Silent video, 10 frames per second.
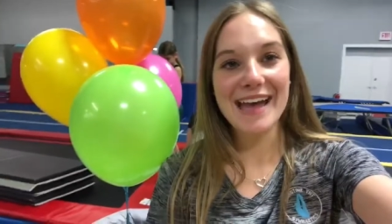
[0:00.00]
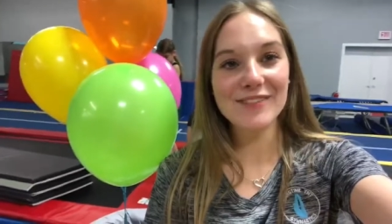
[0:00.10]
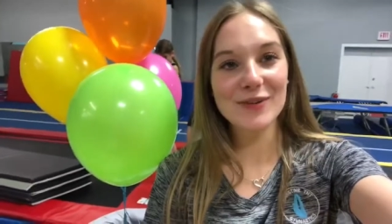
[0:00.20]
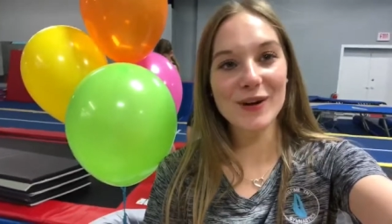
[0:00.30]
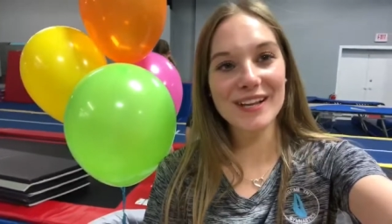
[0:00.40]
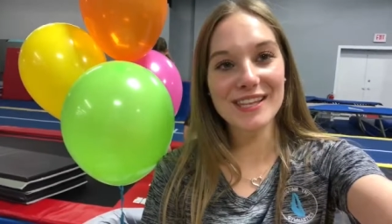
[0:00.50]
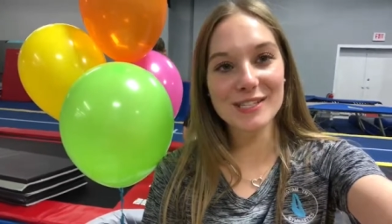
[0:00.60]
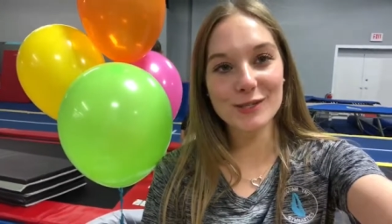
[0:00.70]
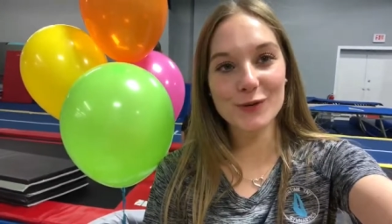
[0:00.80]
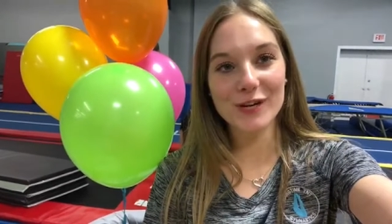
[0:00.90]
everyone,
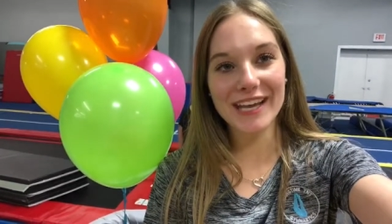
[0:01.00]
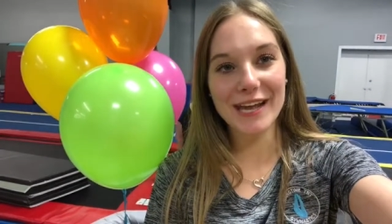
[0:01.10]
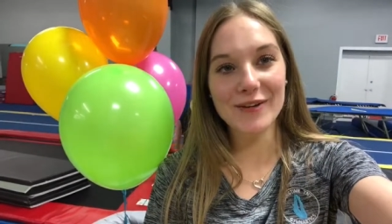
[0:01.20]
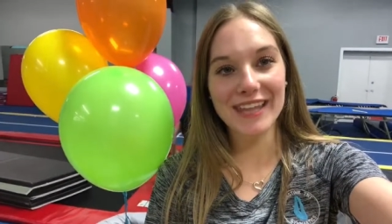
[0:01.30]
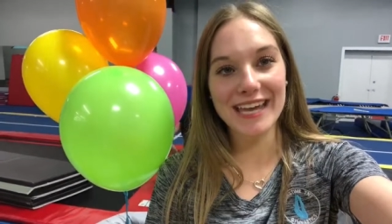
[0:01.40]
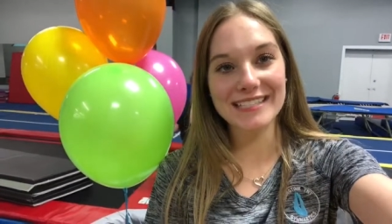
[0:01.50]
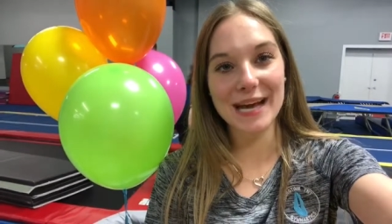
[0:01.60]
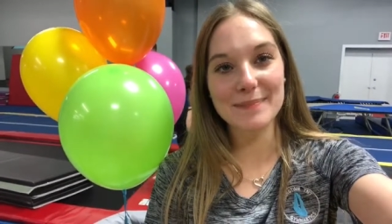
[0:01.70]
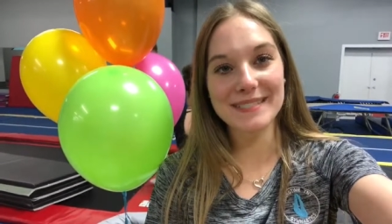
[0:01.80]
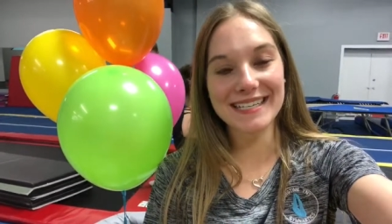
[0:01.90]
this is Corey K with
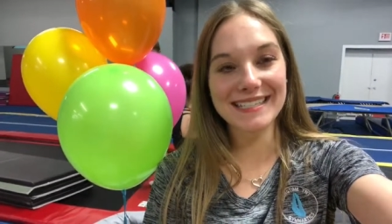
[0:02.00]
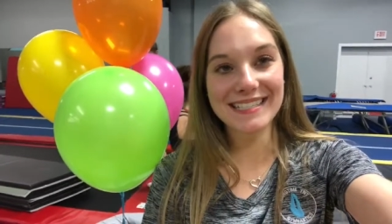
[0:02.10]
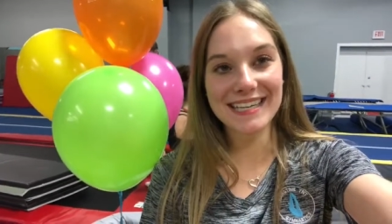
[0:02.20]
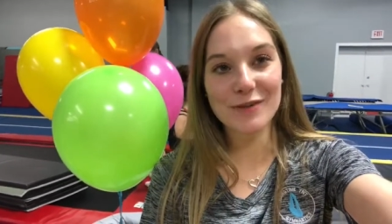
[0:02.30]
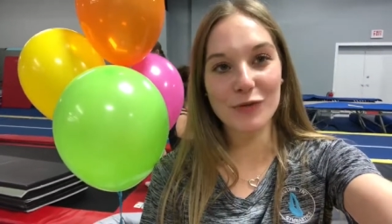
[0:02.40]
Hangtime TNT.